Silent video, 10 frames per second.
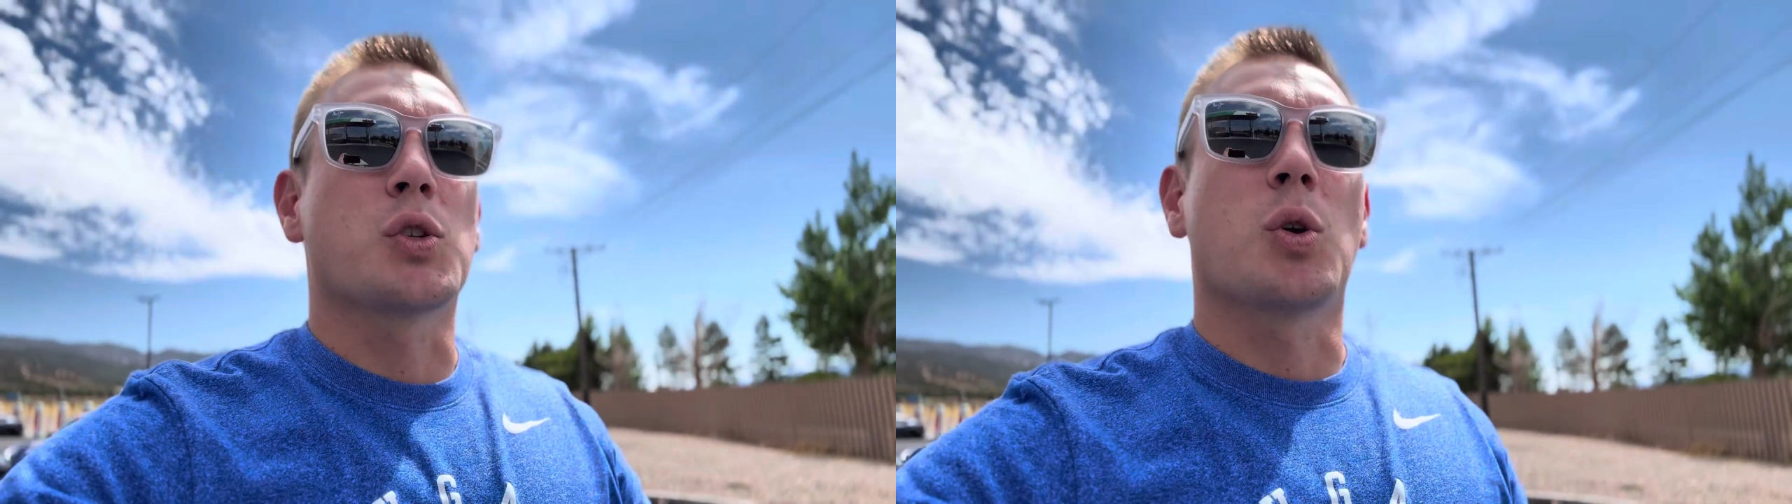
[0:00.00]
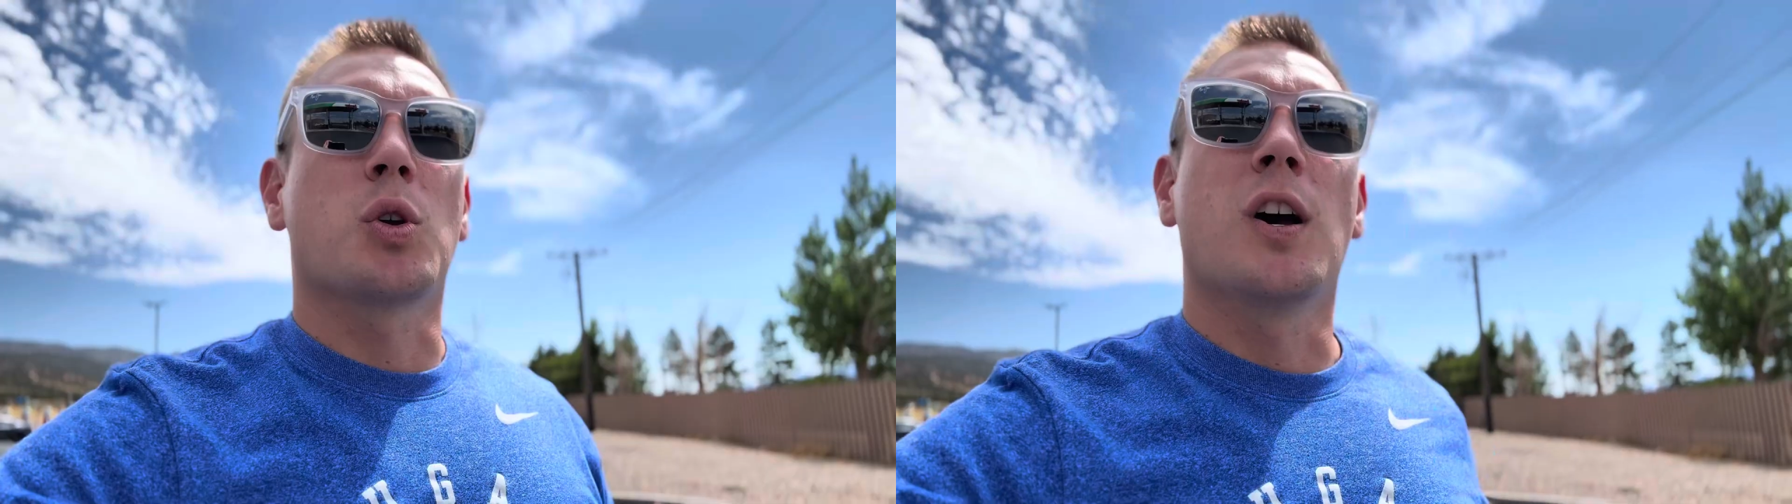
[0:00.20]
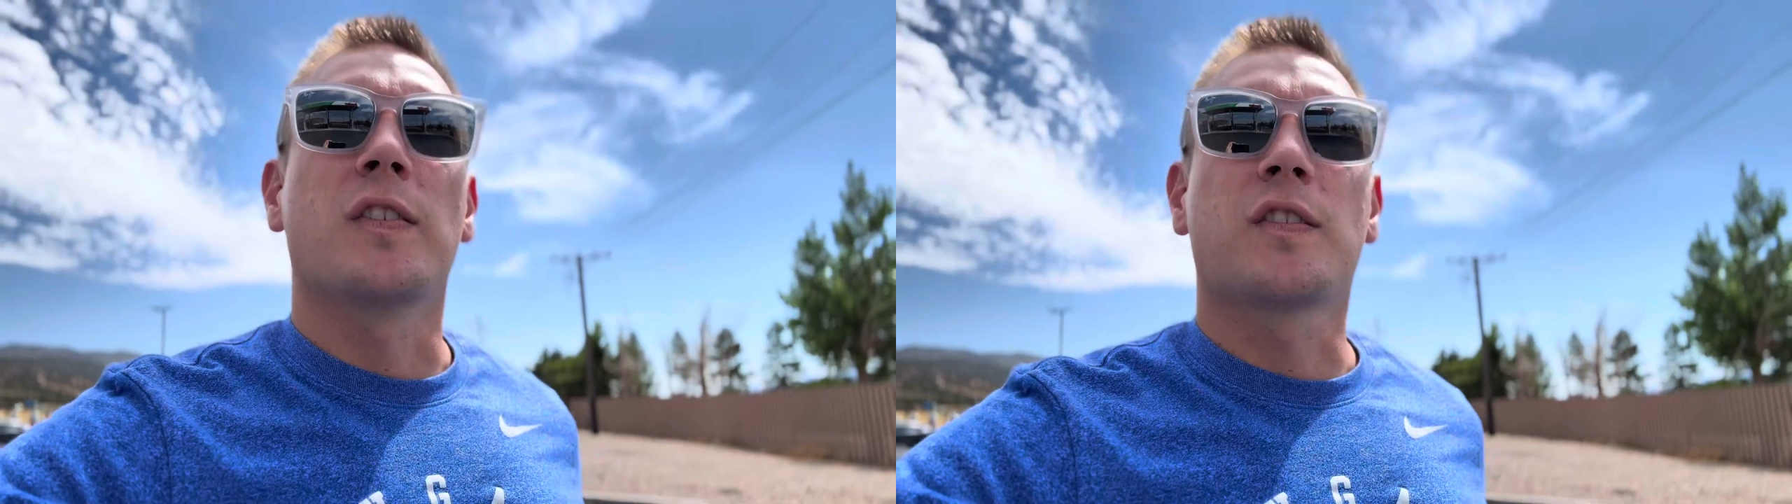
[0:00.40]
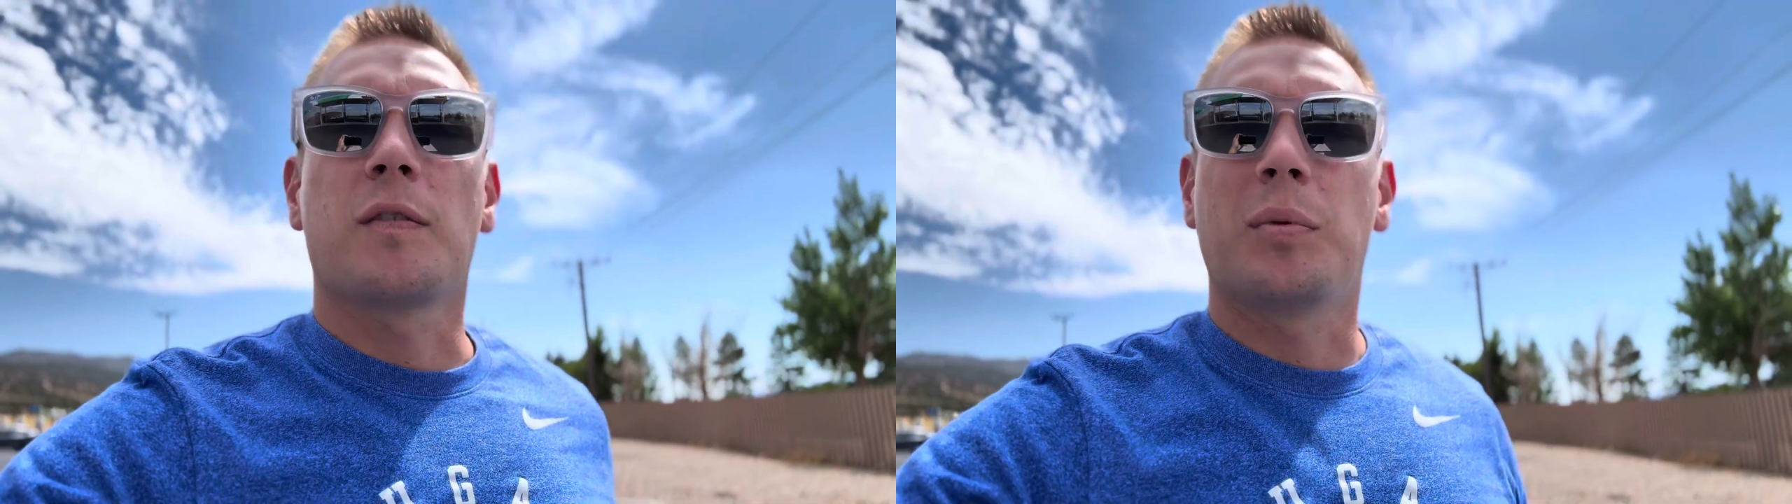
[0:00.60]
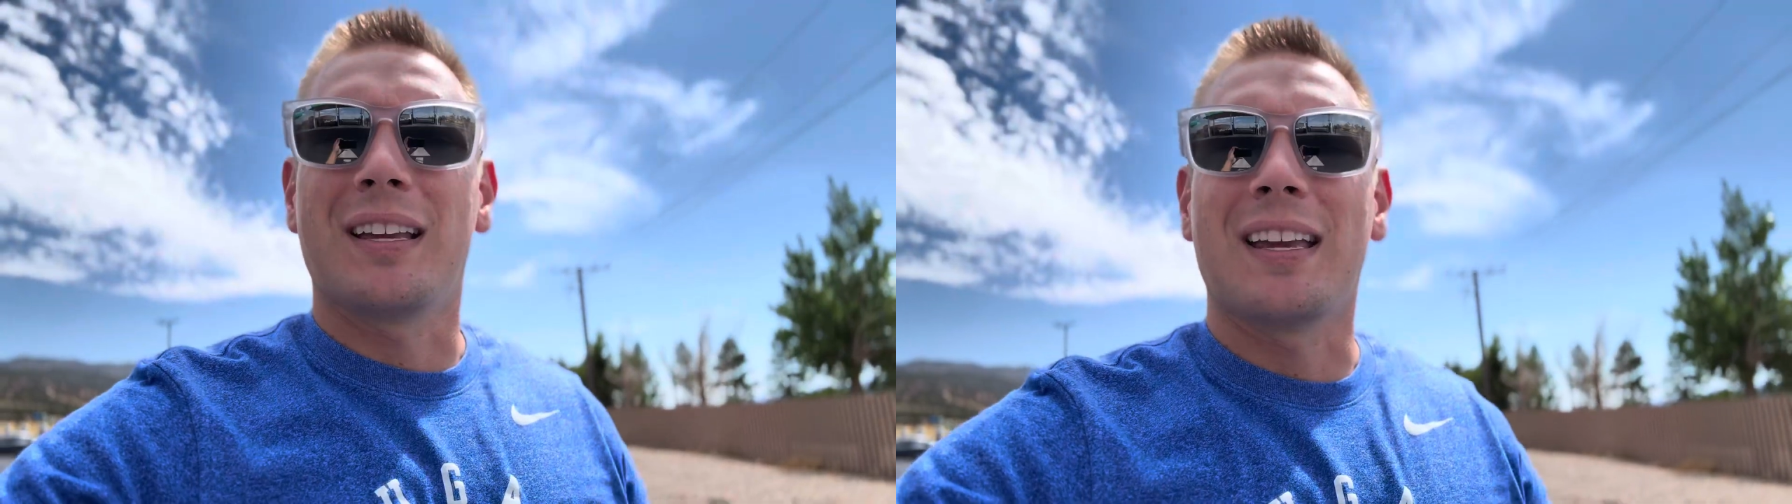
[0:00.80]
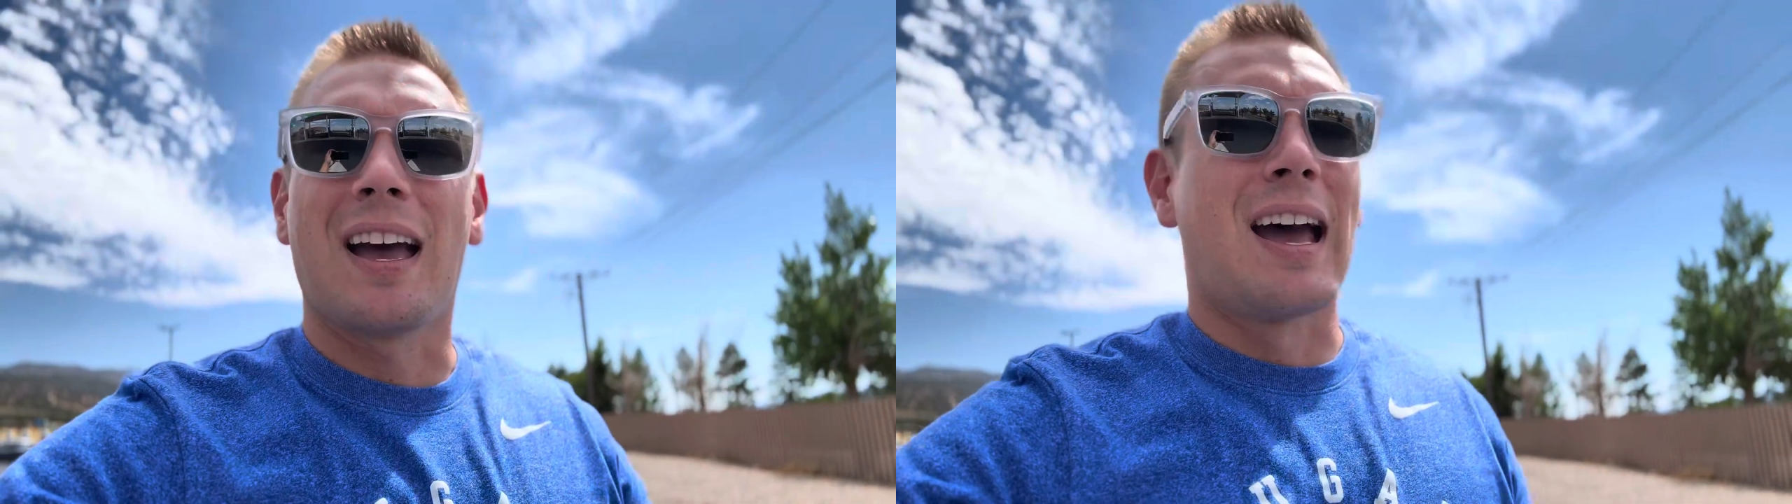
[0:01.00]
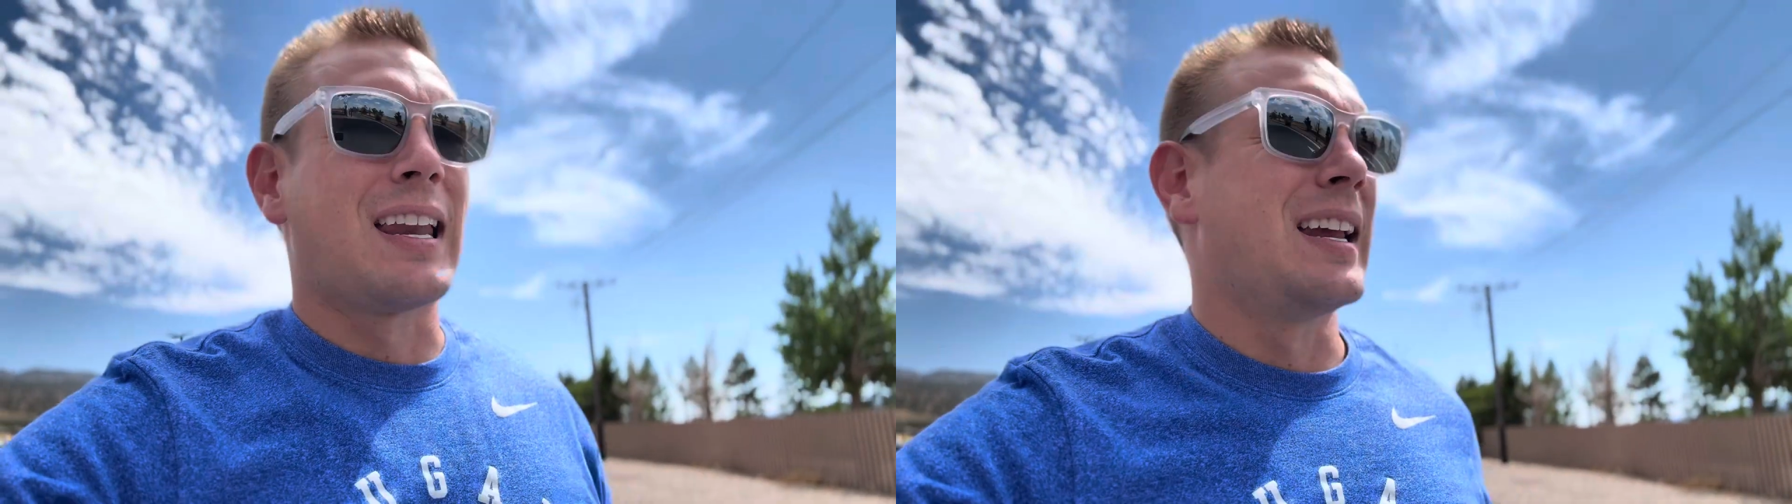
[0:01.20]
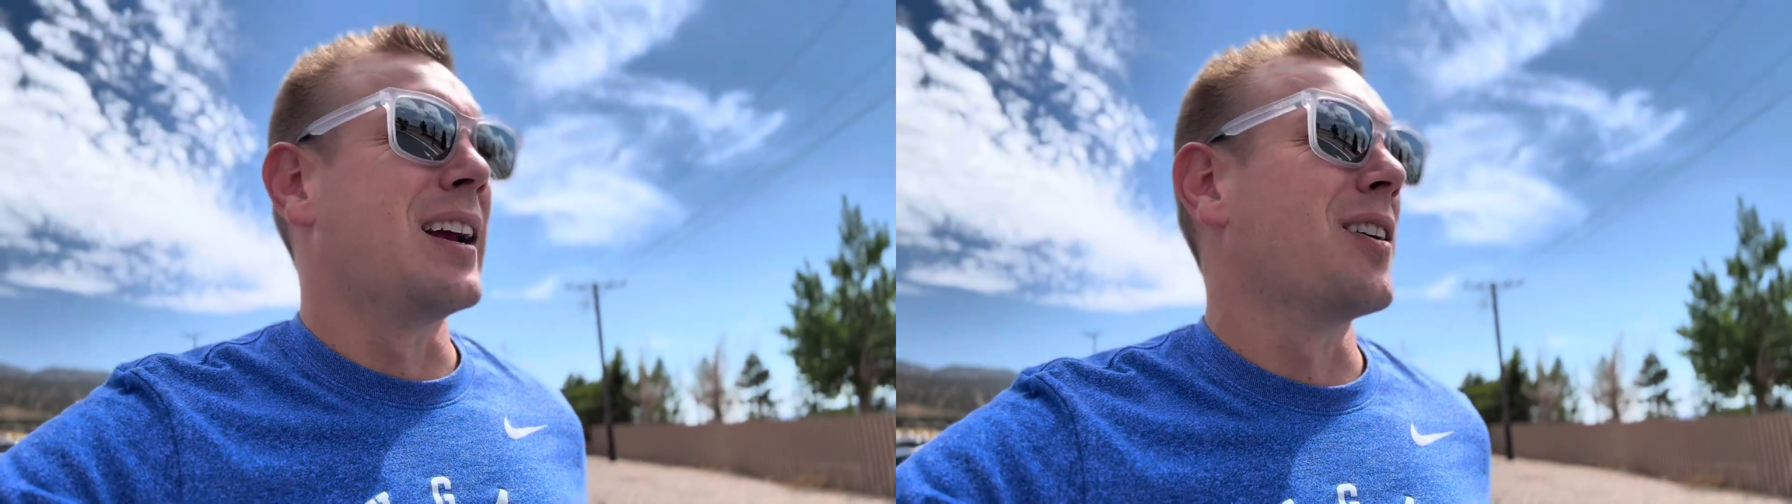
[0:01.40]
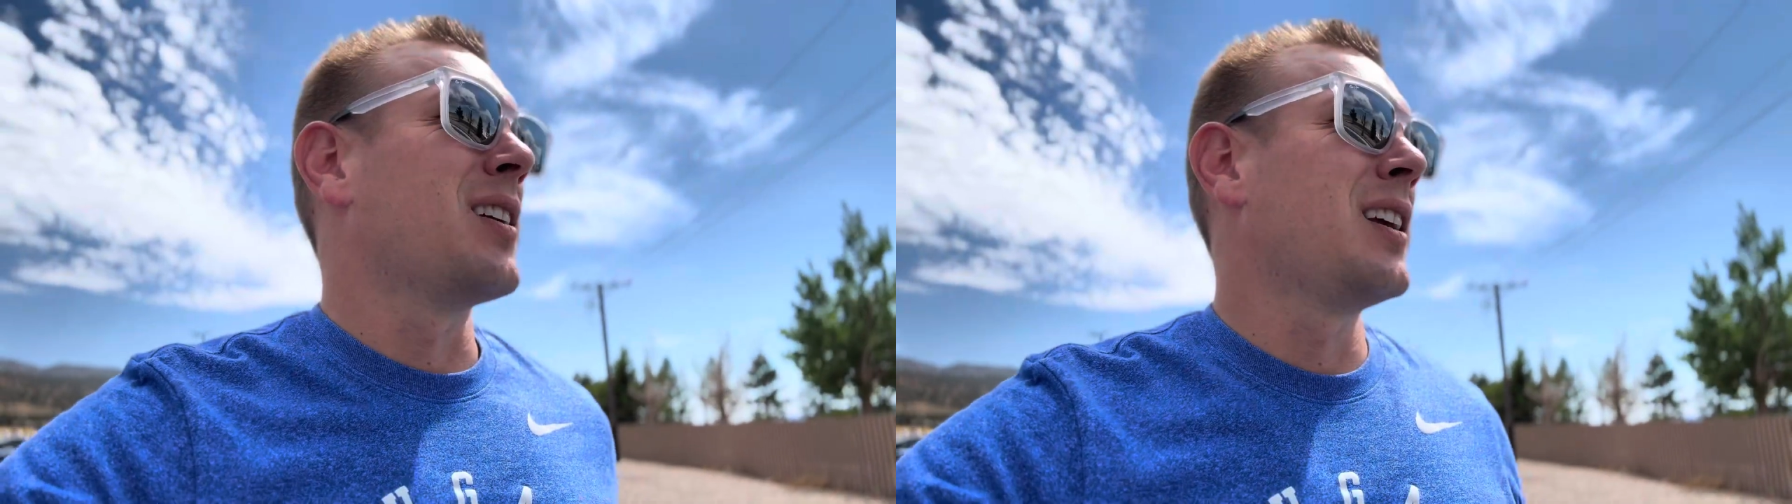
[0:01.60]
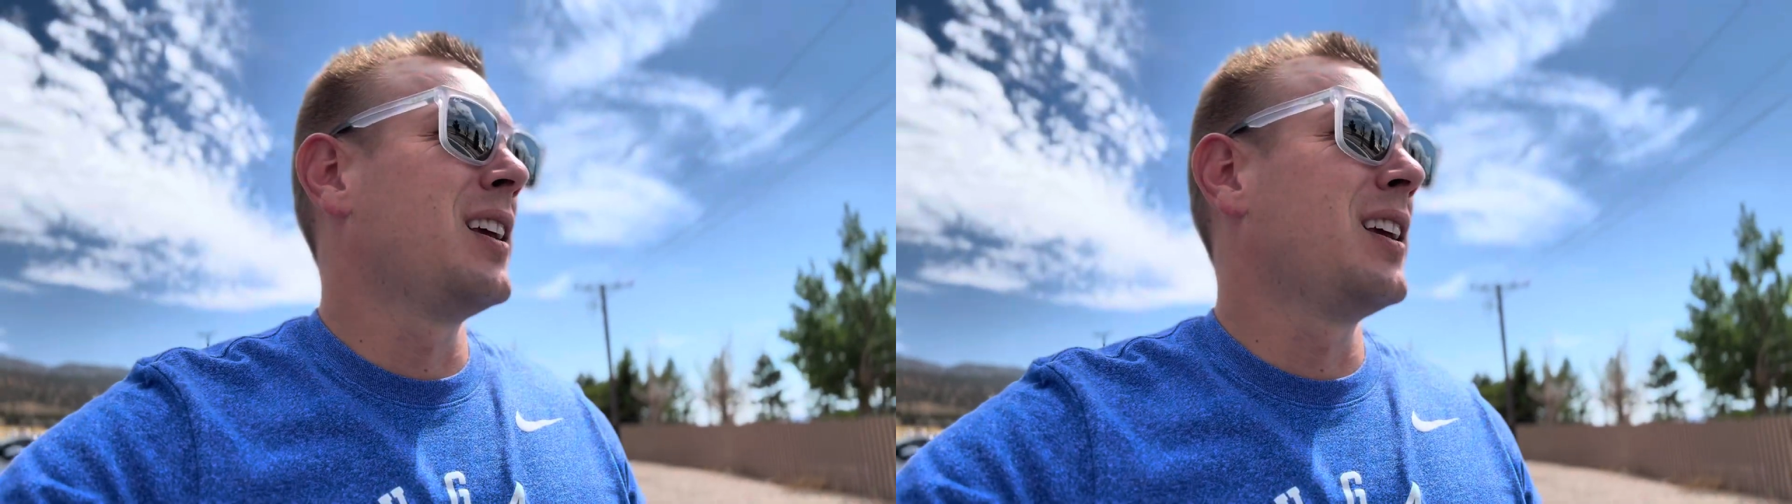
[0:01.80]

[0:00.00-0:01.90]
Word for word: so comfortably got here.